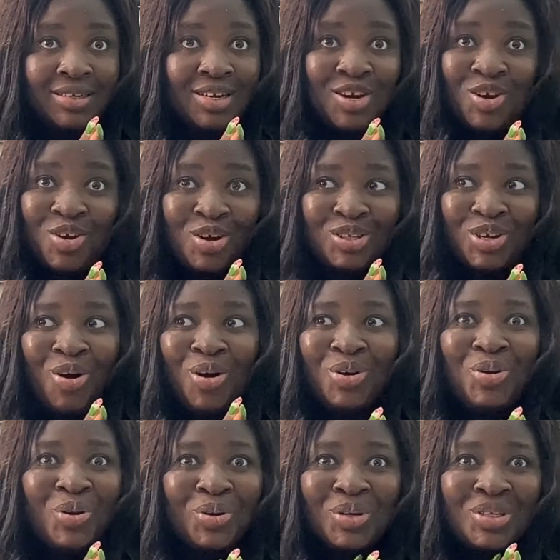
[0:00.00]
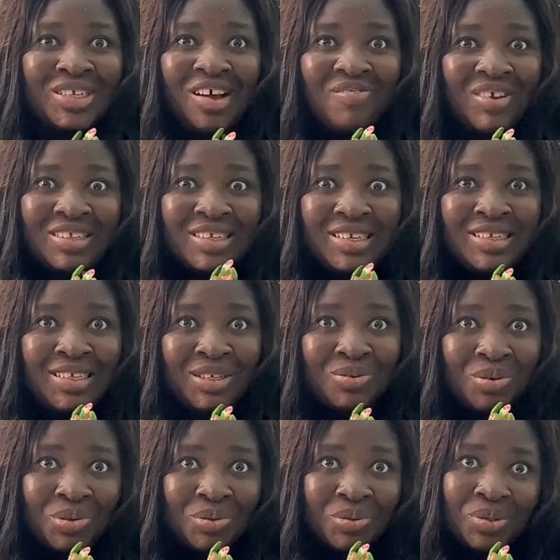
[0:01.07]
Not all doctors are fertility
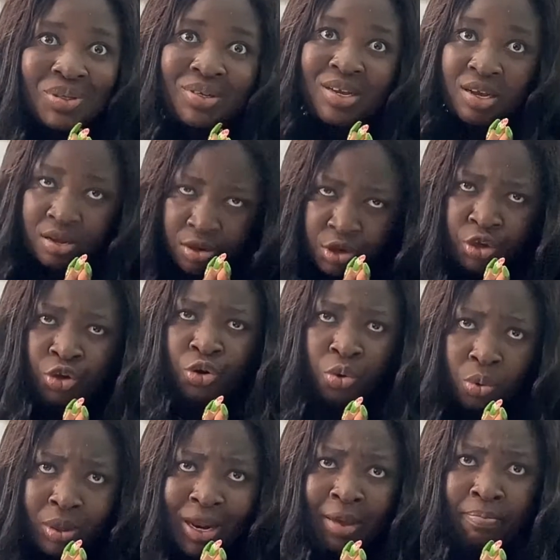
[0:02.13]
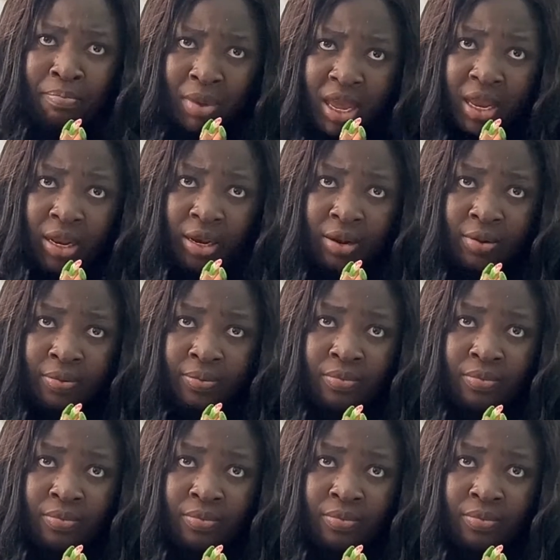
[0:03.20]
doctors. You know what I mean?